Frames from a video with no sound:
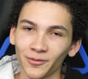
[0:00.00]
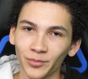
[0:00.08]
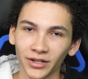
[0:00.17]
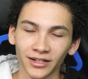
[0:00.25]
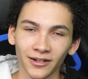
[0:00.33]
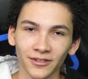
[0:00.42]

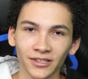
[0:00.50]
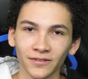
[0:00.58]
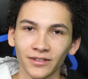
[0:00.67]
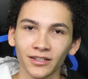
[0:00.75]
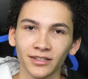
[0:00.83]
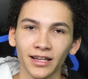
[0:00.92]
but it also
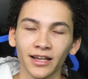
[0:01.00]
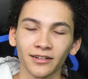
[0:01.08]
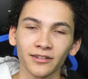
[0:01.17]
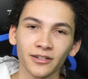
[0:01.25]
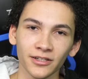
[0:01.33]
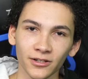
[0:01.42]
does add
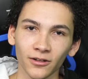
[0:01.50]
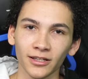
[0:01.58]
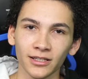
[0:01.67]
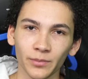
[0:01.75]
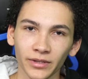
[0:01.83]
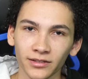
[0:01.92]
an additional
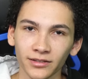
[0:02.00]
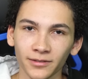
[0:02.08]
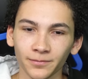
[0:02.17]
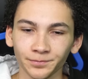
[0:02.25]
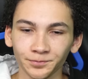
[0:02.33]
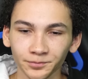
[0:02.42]
expense.